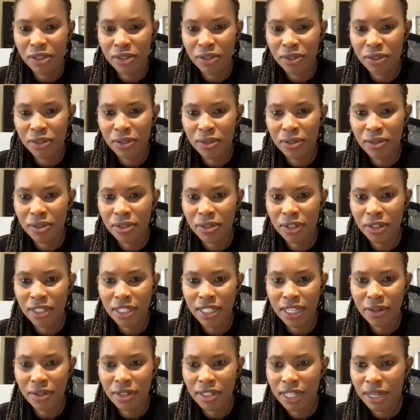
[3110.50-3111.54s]
to sort
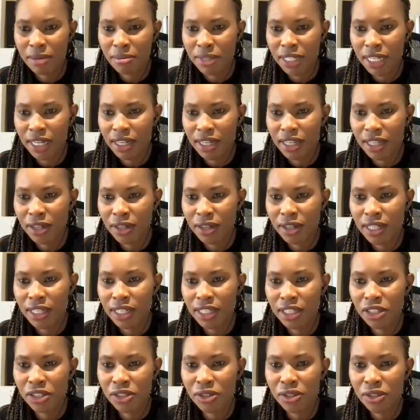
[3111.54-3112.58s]
out some technical
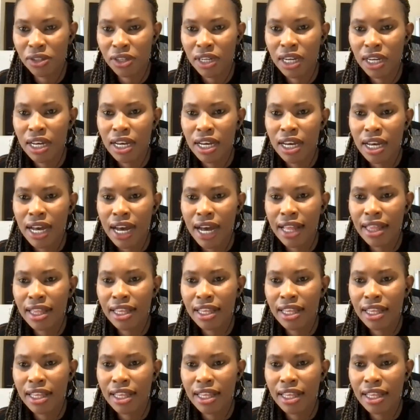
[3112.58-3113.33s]
issue, I